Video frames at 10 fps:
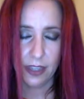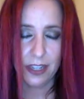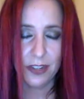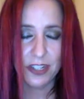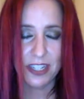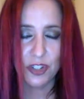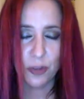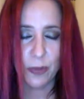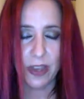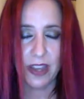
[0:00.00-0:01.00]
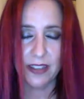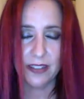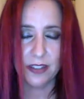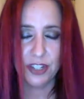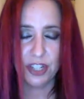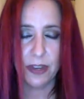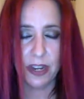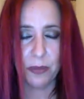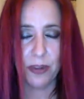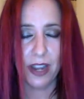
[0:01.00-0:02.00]
You teach your body, this is
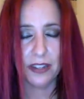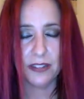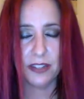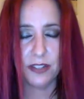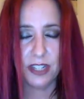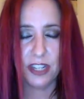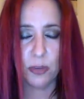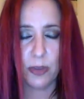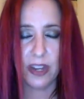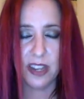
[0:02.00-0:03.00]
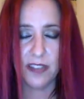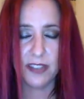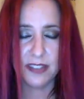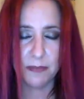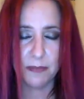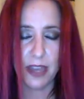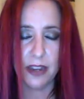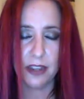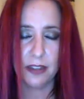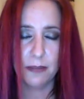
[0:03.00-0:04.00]
shamanic practice, you teach your body to have a
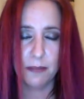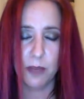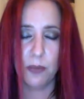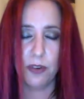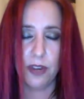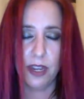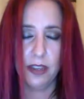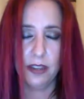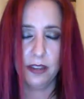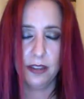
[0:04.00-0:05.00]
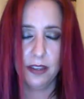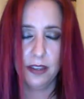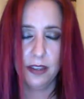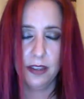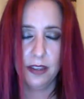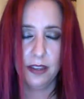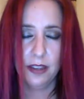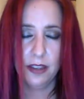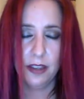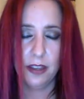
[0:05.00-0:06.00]
somatic memory
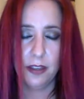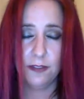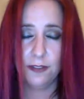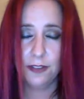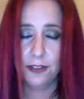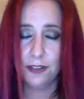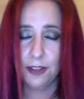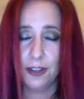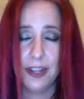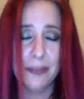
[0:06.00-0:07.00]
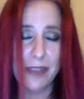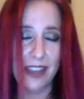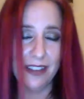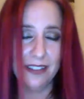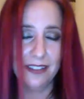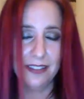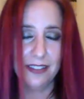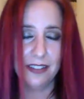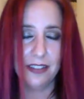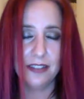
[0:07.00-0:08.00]
of the good and the bad.
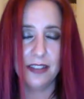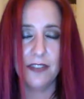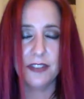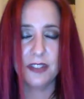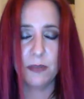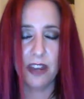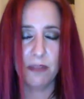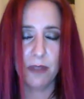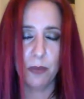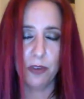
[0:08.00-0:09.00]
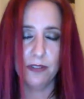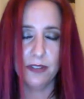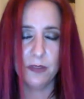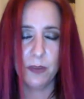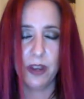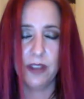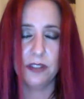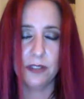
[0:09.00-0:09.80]
So let's have a somatic memory of this positive